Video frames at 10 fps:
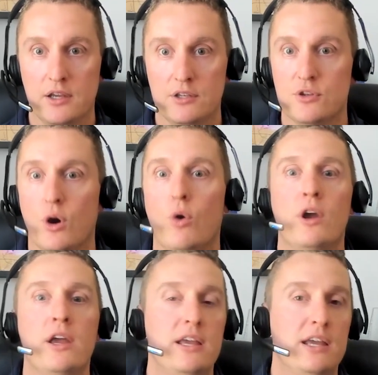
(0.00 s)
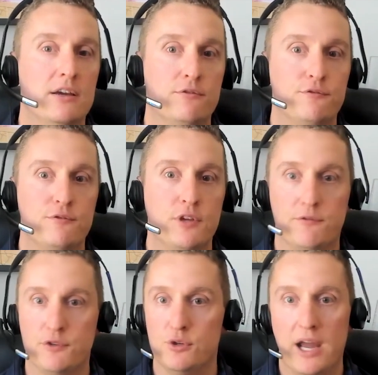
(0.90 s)
So if
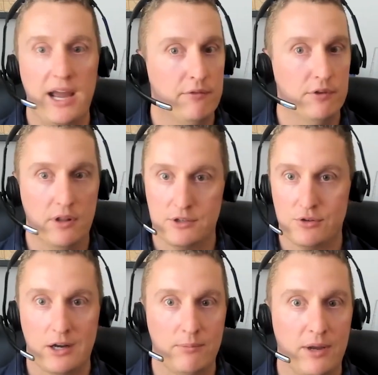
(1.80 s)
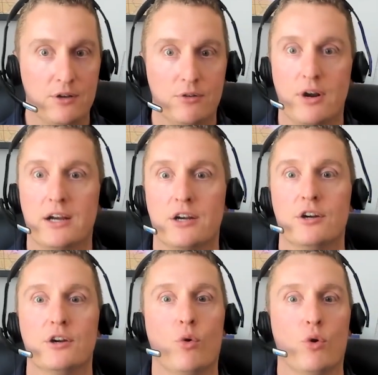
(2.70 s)
you have an electronic medical
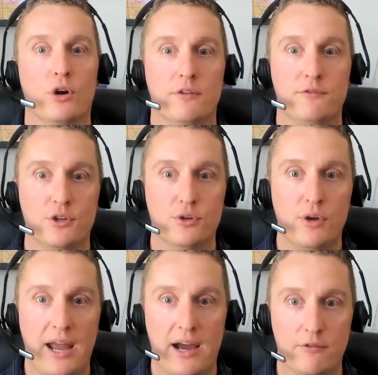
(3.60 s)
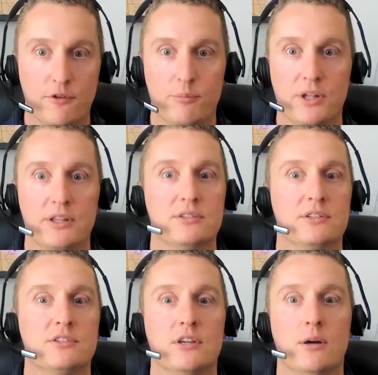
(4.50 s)
record, or if you have a billing
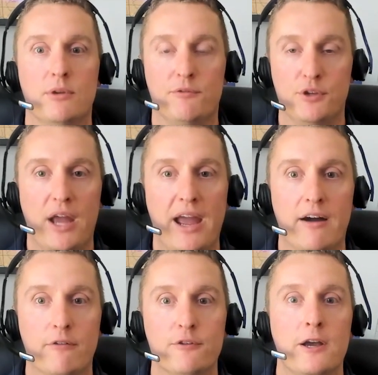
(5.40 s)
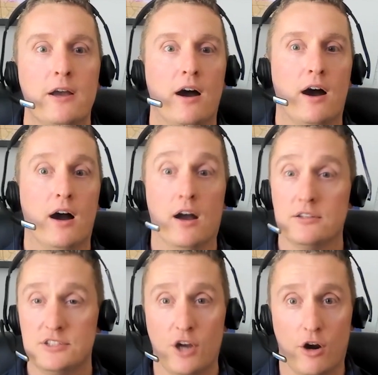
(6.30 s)
system, if you have a
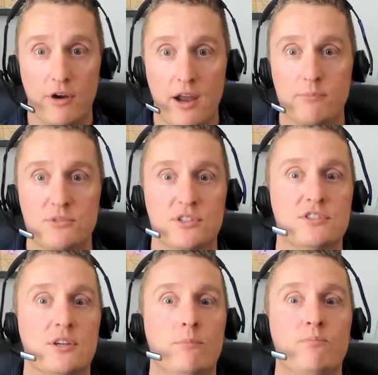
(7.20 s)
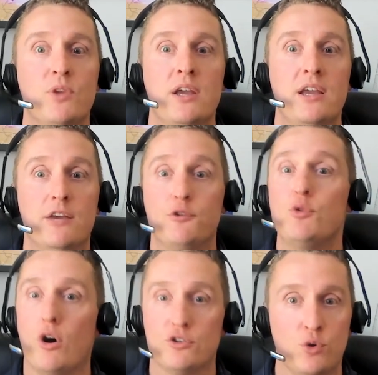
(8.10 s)
CRM system, if
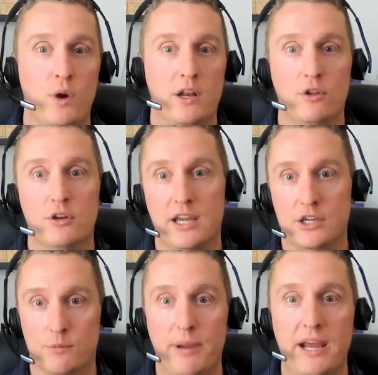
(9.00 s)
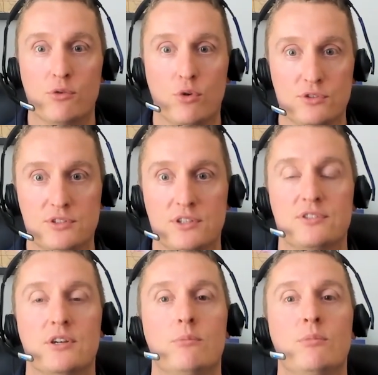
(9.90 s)
you also want to look at your payroll
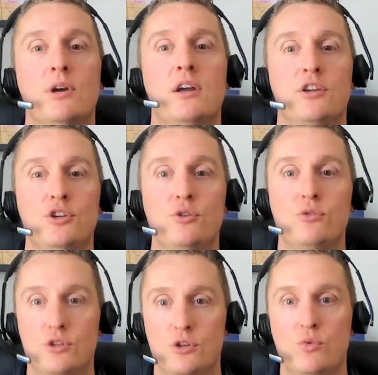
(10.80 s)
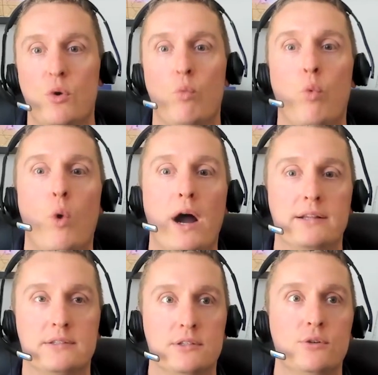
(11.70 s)
system, you
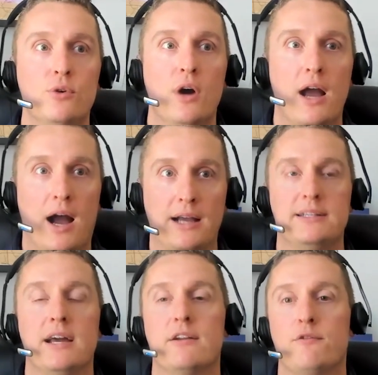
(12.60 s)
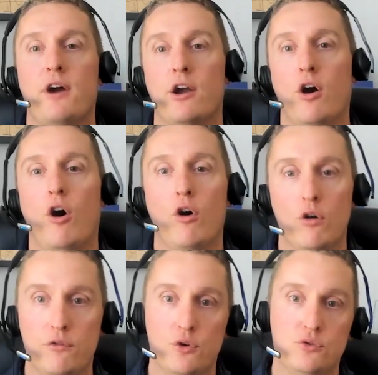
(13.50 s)
want to identify
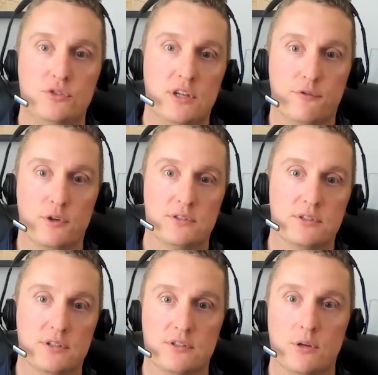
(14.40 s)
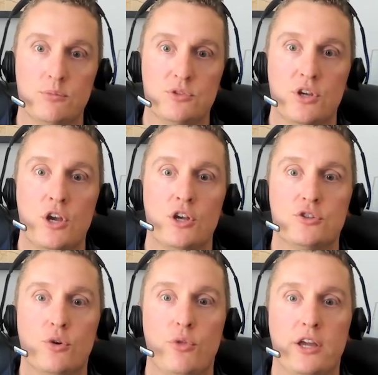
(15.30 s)
all of those different systems
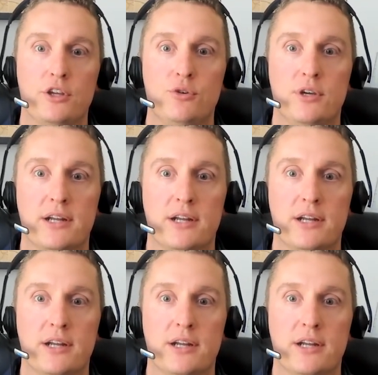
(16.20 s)
so that you can